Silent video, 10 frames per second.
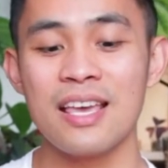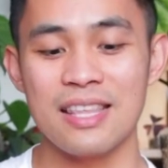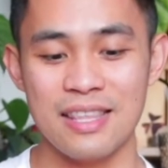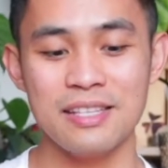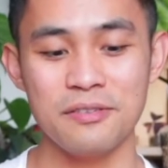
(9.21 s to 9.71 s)

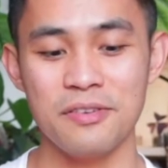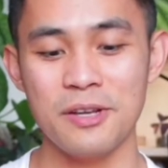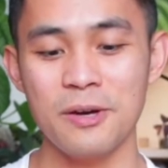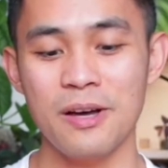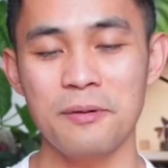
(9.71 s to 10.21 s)
this
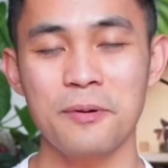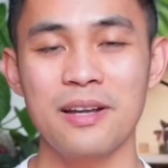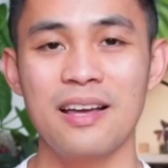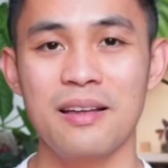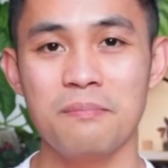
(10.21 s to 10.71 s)
video, I'm
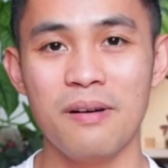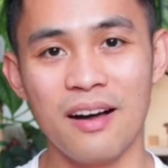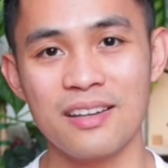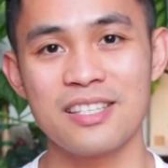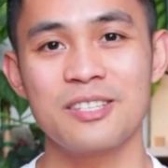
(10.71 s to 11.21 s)
gonna
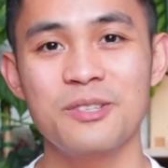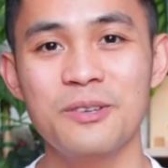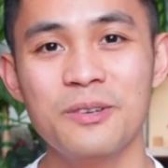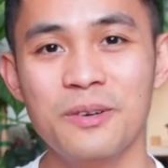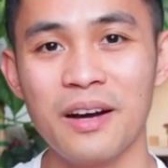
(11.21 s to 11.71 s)
unbox two